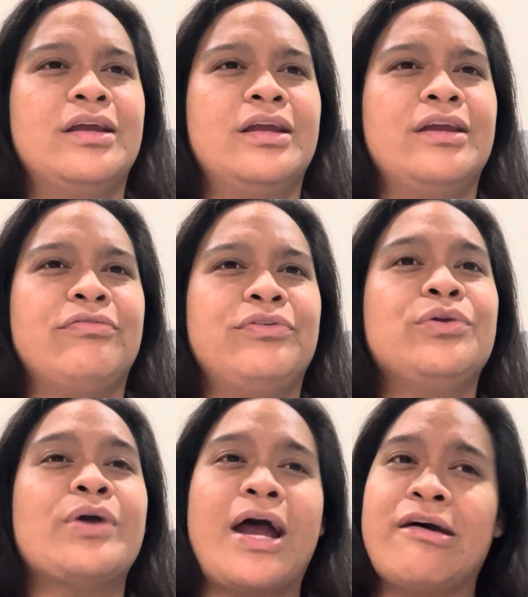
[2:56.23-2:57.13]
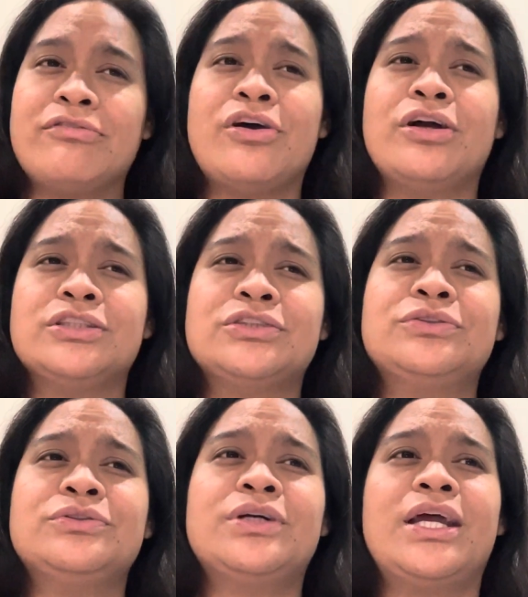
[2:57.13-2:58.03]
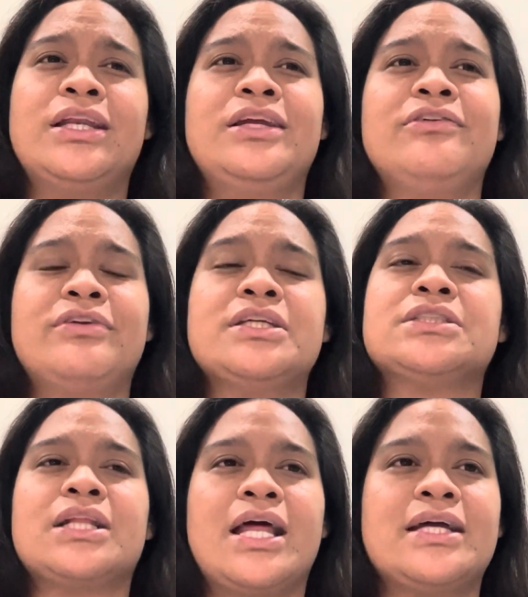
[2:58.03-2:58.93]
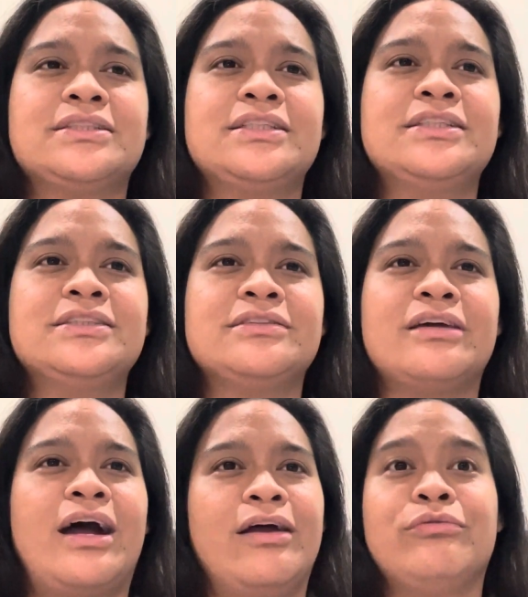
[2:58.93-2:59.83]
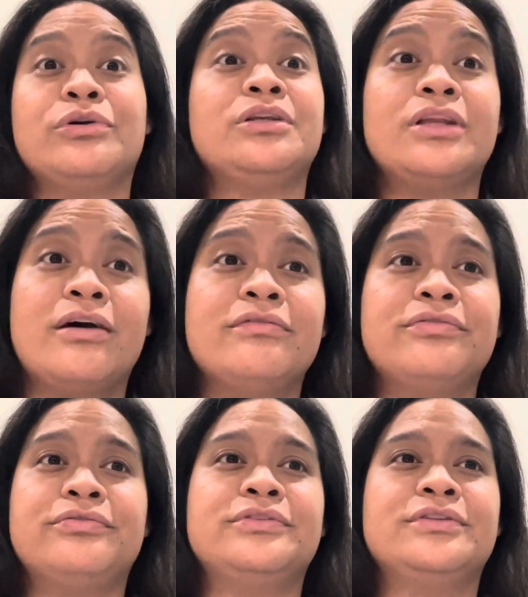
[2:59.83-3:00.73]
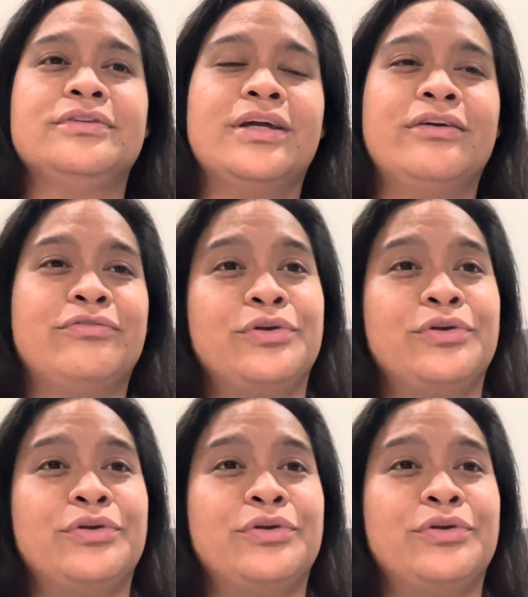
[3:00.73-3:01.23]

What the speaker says: If you have gone to any of his classes, I would love for